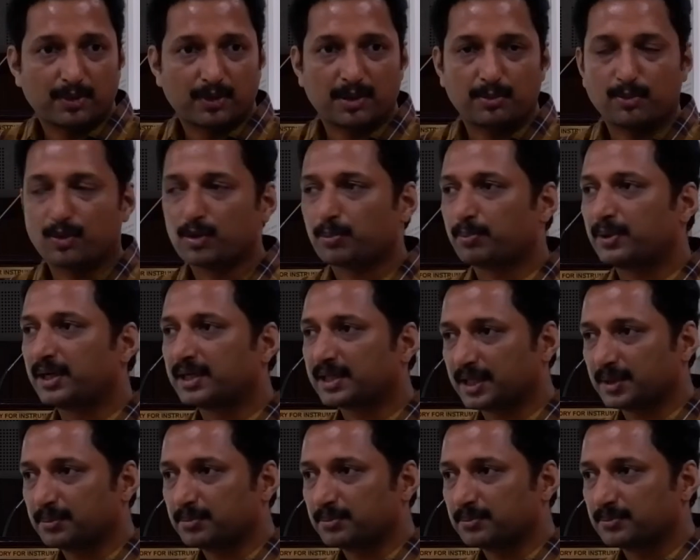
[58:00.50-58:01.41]
more and more
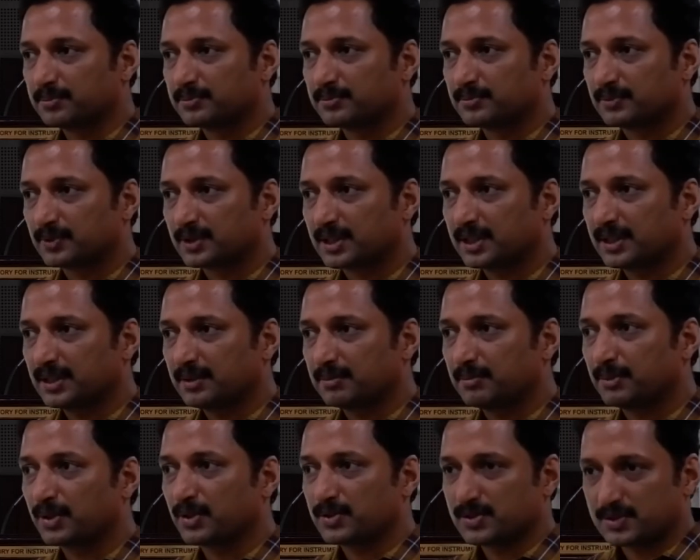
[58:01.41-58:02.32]
p-type. Okay,
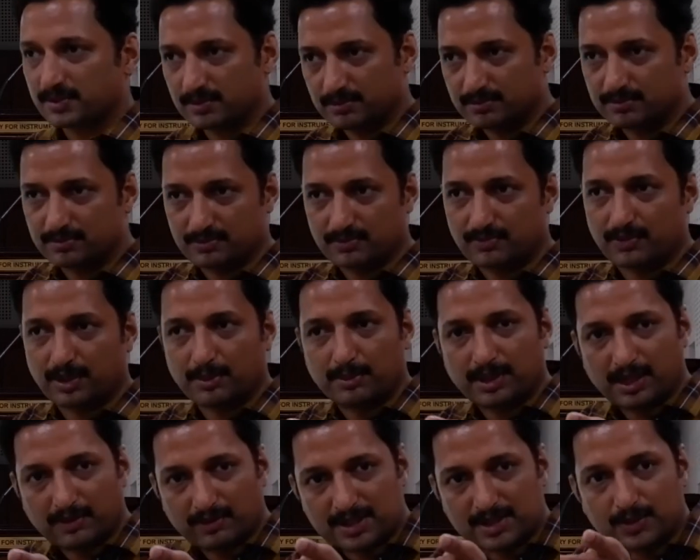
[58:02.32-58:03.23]
because
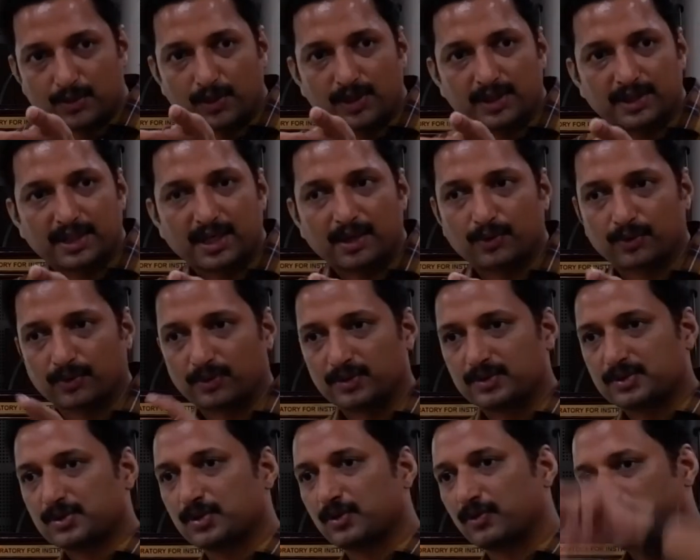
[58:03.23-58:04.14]
Fermi level is going down,
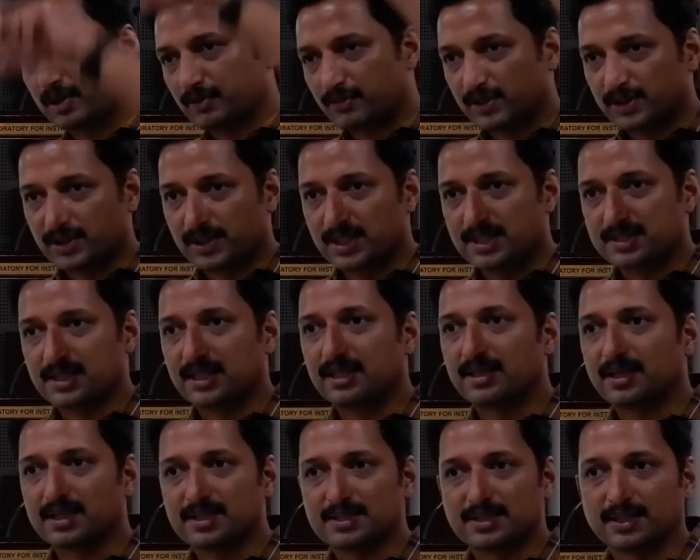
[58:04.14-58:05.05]
so work function is
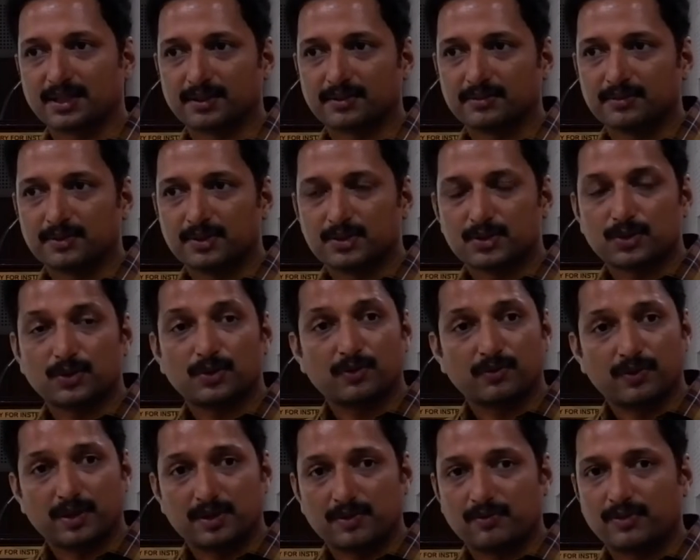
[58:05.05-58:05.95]
increasing.
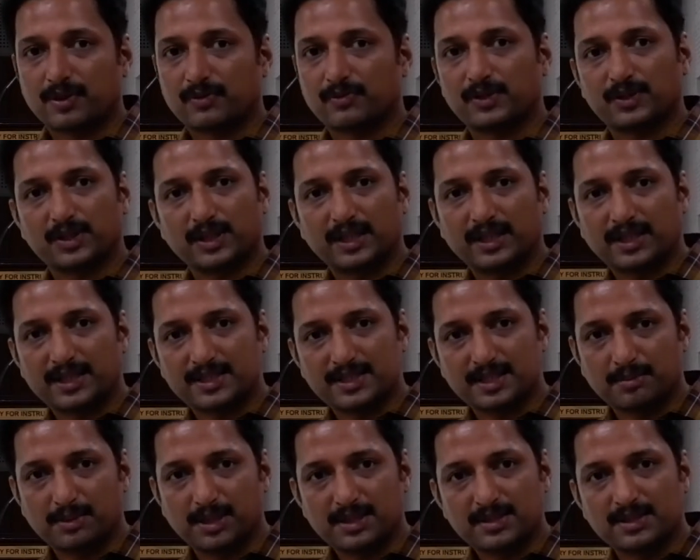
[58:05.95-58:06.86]
So when work function
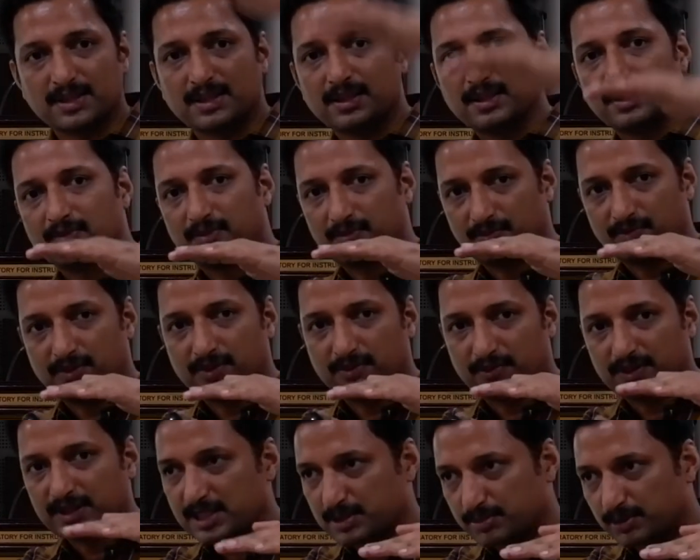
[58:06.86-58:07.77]
increasing means
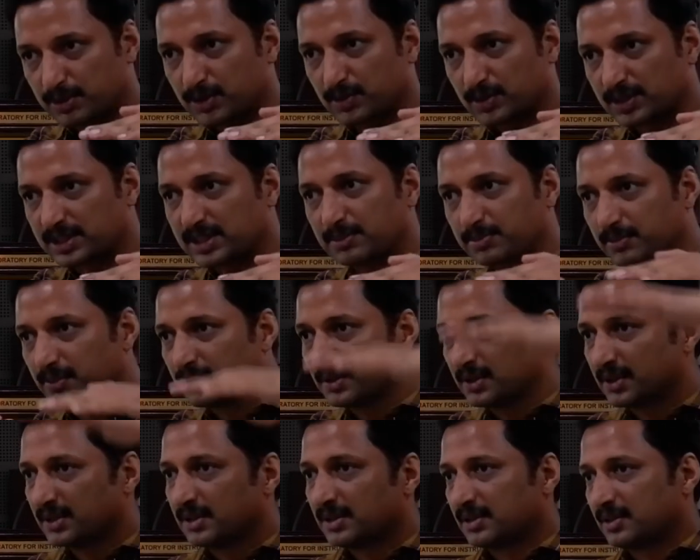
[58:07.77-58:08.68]
with respect to the tip,
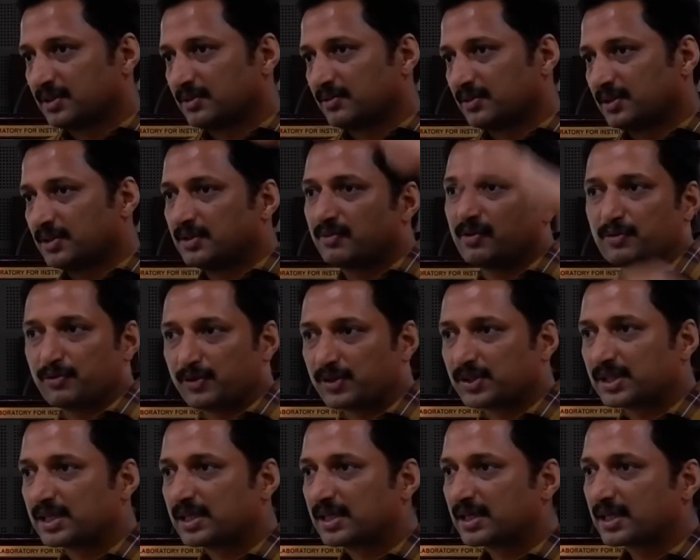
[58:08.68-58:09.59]
work
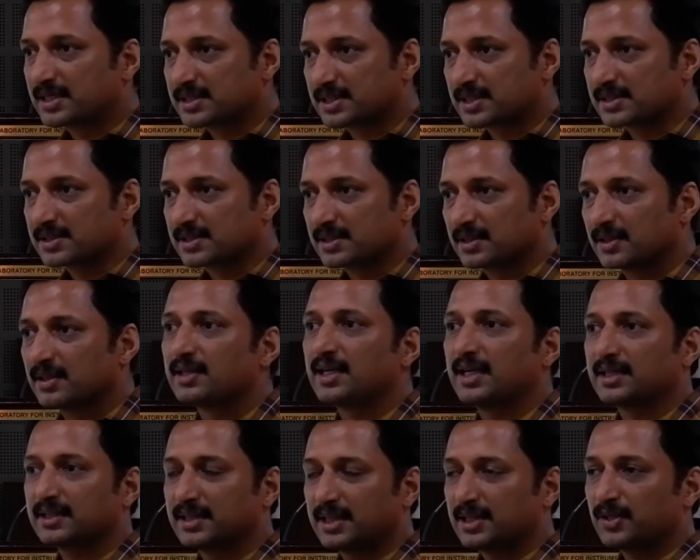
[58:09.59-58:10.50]
function increases.
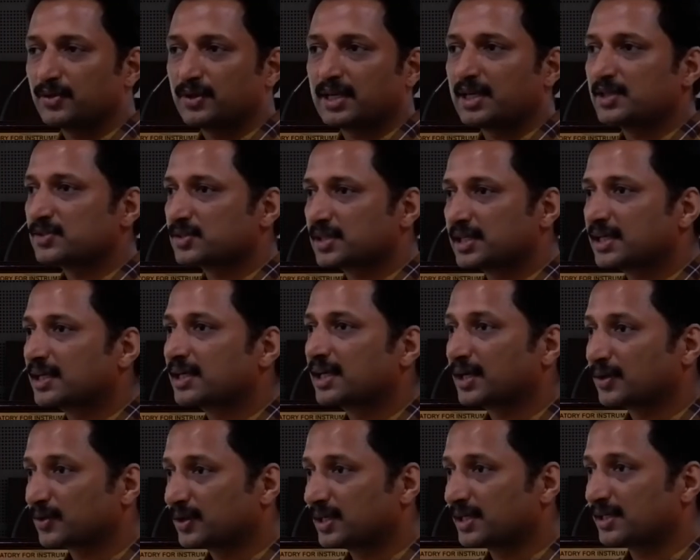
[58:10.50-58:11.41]
Like that you can actually
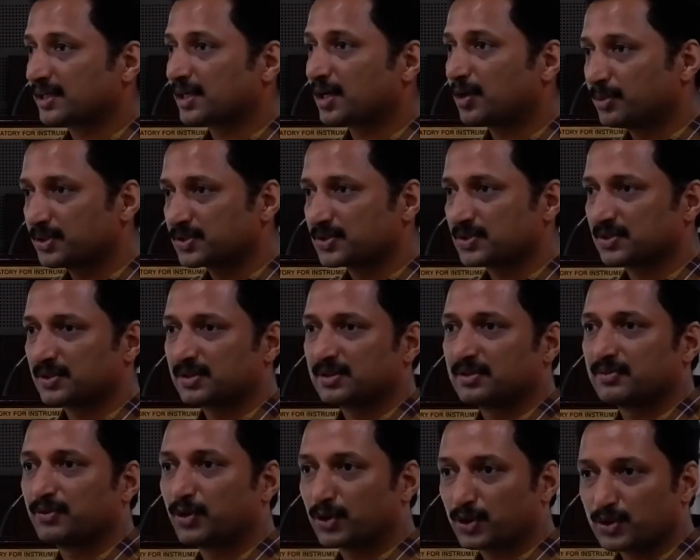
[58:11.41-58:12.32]
calculate how much
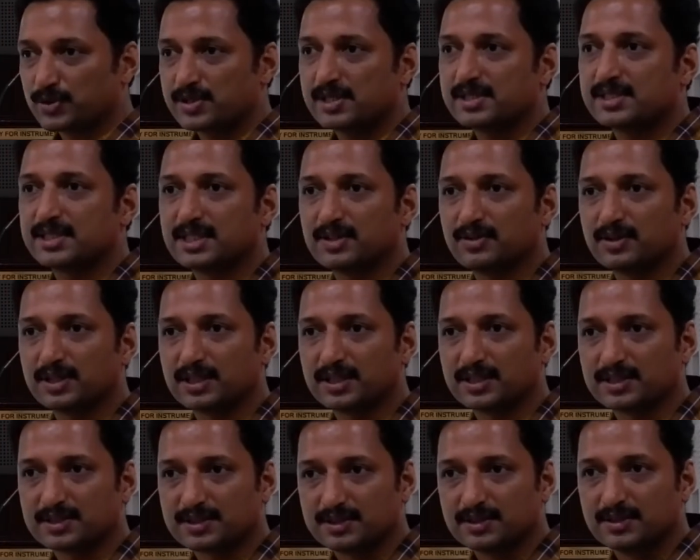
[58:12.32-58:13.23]

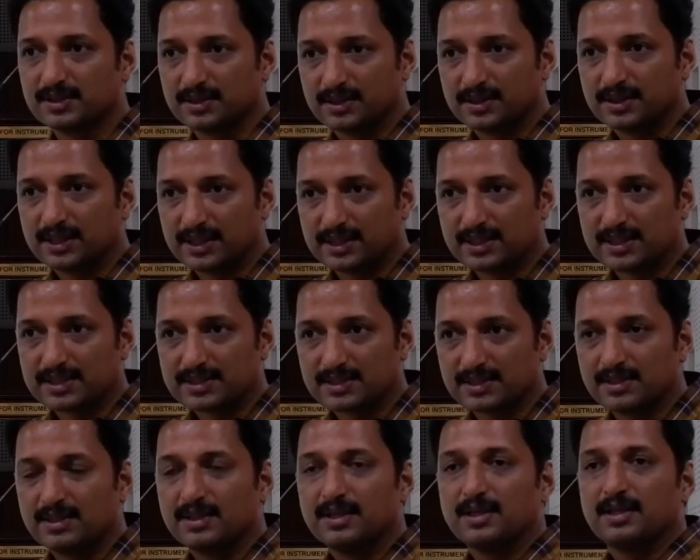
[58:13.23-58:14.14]
photosensitivity it is,